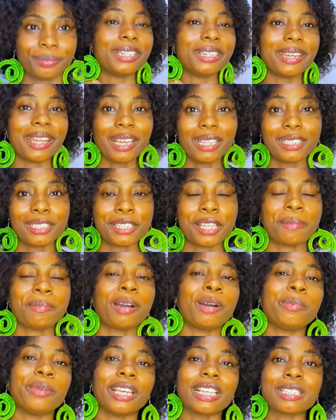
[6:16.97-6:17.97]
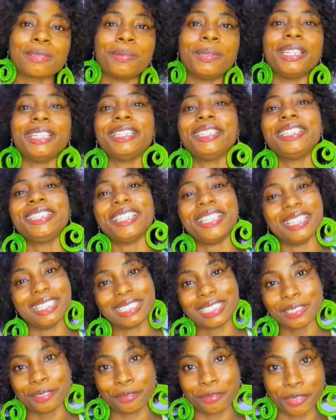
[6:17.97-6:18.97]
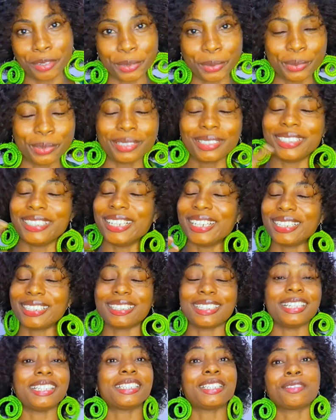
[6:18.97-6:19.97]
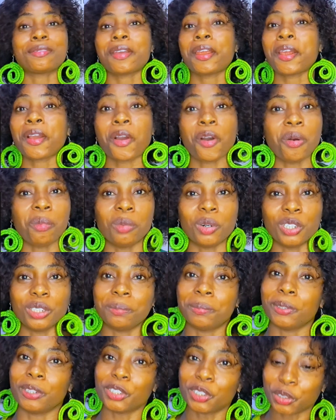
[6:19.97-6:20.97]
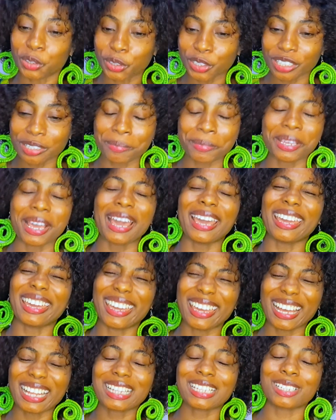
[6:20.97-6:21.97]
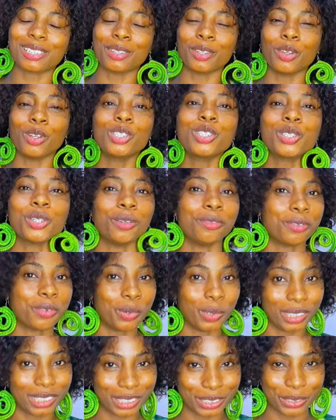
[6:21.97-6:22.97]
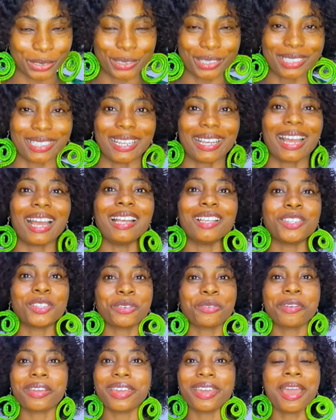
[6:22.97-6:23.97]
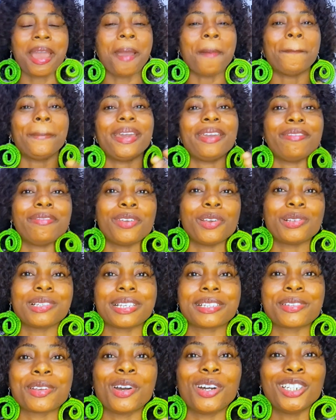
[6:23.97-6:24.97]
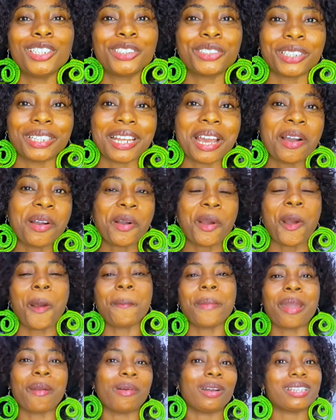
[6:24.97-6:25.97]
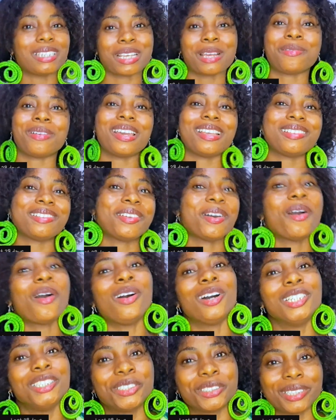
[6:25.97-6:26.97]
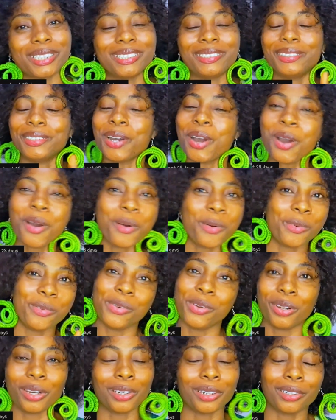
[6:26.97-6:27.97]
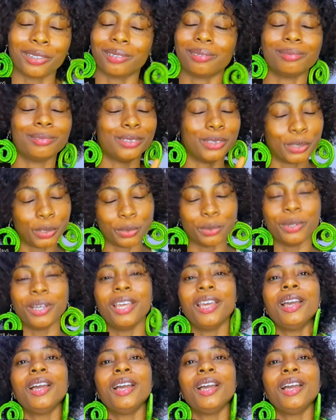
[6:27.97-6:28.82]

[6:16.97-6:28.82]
The next thing I'll be explaining is the views. Yes, it is very common, but trust me, I get lots of questions like, Ajuri, my views is 100. How come my watch hour is not 100? No.